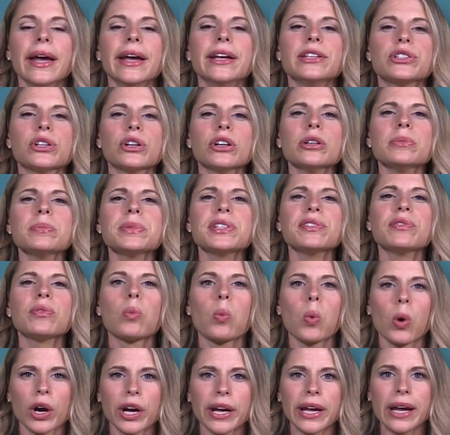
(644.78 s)
In terms of
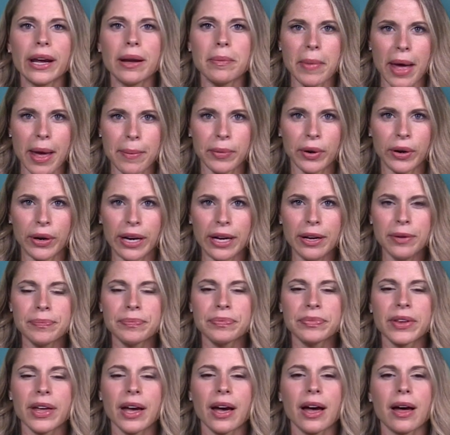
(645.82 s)
working memory,
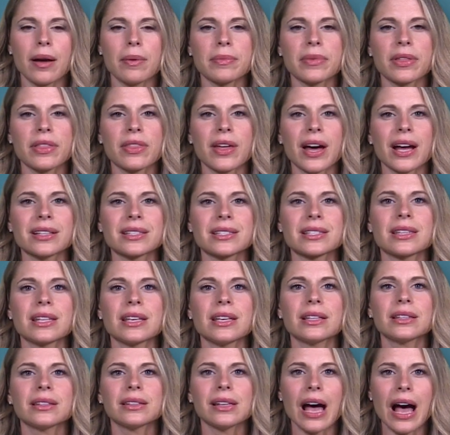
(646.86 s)
that's
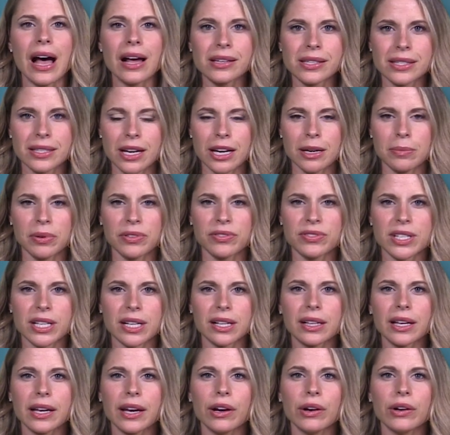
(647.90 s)
the last type of
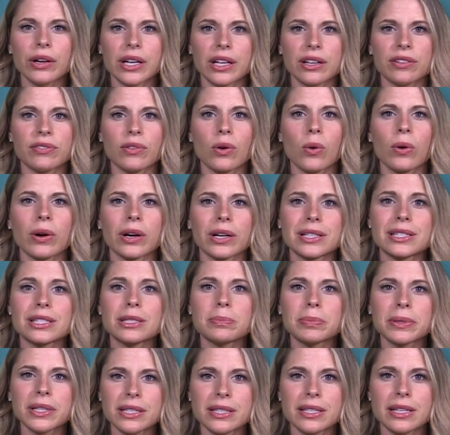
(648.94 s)
declarative or
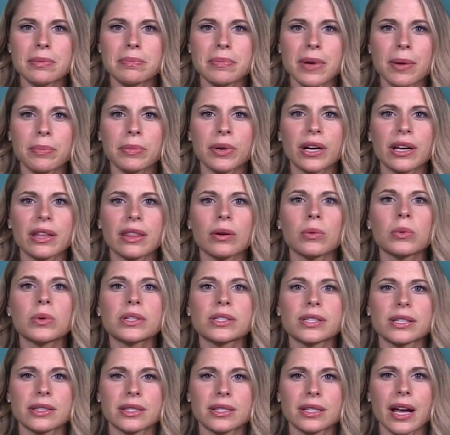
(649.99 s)
explicit memory that we'll
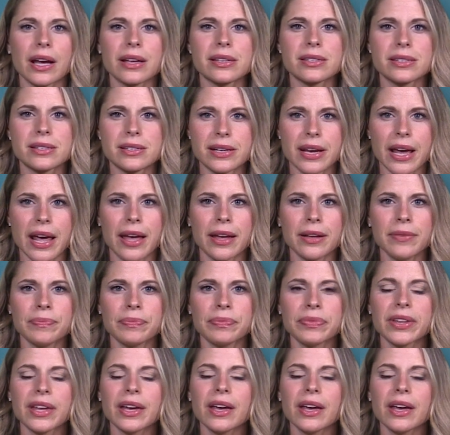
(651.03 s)
discuss today.